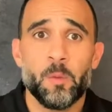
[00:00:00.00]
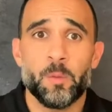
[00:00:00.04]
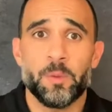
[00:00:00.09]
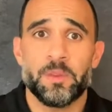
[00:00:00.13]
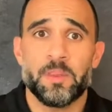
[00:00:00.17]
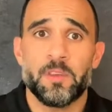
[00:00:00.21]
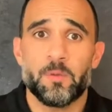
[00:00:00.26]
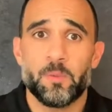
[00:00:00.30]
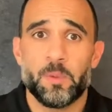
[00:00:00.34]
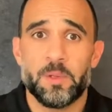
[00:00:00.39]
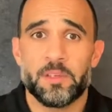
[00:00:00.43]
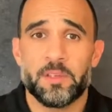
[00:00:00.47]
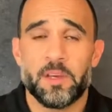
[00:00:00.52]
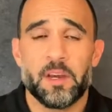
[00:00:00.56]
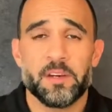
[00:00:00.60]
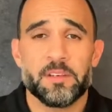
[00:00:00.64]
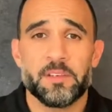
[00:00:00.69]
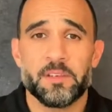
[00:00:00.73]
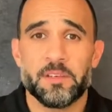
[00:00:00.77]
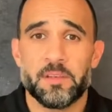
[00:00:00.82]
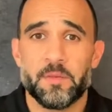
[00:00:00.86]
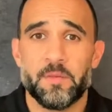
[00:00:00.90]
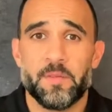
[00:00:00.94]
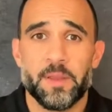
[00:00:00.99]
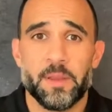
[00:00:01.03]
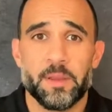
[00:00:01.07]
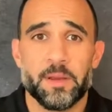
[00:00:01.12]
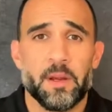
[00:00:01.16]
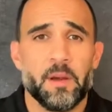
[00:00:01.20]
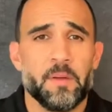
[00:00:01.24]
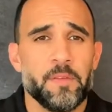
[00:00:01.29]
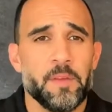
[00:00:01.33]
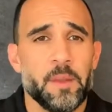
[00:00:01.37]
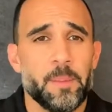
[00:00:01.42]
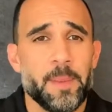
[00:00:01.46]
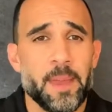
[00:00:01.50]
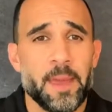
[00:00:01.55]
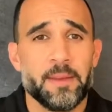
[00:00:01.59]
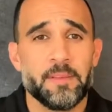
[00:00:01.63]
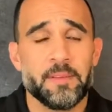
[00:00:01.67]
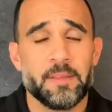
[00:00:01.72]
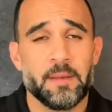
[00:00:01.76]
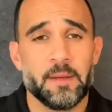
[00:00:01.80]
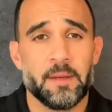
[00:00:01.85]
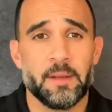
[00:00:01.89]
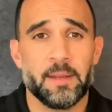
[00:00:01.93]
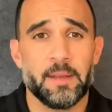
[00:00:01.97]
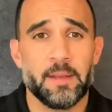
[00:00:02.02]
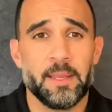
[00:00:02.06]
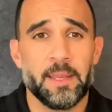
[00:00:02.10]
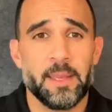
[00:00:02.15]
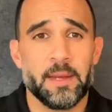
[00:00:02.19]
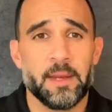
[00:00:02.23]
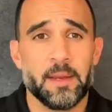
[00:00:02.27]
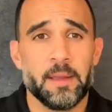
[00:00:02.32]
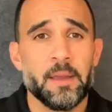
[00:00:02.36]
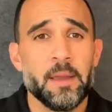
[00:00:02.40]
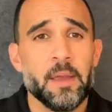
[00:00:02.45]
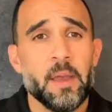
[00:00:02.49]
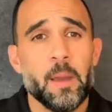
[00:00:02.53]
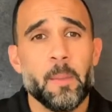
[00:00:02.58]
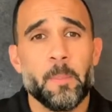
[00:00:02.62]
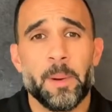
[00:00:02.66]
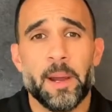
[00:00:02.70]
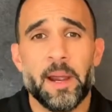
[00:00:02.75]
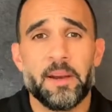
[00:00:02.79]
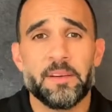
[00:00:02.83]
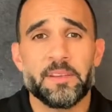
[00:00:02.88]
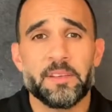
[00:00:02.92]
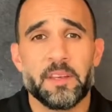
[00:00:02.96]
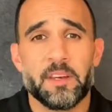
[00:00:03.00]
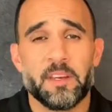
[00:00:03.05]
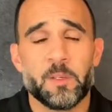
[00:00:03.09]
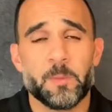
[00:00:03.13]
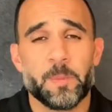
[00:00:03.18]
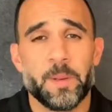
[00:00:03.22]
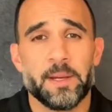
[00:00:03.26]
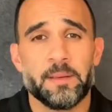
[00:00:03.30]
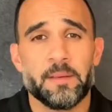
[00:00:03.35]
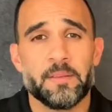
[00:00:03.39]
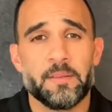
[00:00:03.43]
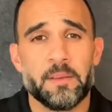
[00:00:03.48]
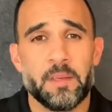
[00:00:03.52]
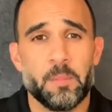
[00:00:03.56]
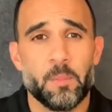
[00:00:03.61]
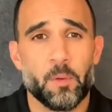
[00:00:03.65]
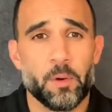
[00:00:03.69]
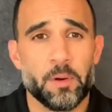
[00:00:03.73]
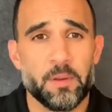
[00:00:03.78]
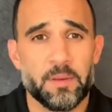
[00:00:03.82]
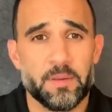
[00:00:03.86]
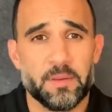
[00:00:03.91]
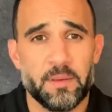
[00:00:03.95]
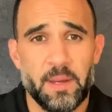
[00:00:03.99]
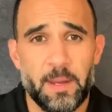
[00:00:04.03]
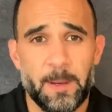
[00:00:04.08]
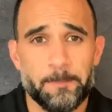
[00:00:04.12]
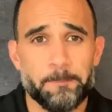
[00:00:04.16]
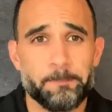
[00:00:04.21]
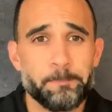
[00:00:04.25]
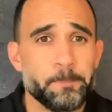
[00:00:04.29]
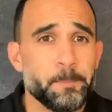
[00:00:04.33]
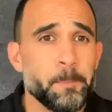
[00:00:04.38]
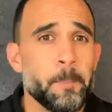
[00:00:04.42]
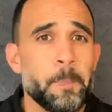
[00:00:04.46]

With this week's auctions in Philadelphia, Madison, and Atlanta, buyers can expect to see more of the same.